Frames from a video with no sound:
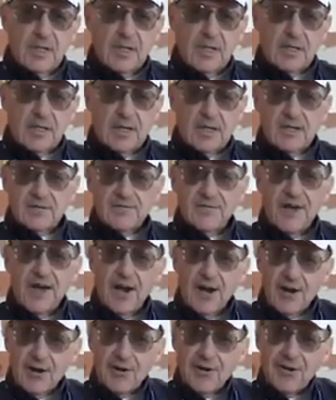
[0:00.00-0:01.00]
And I got
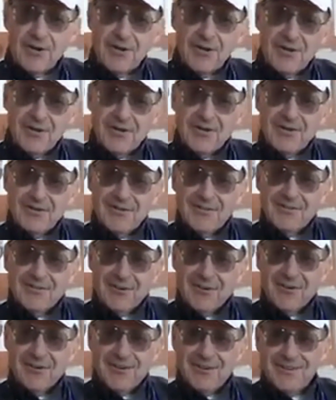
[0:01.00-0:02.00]
fired
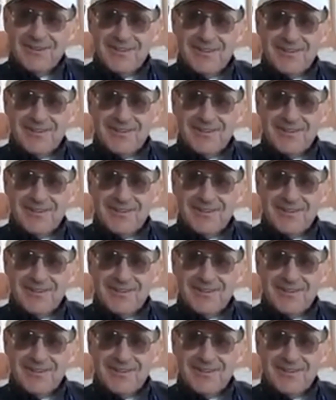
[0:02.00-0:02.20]
for it.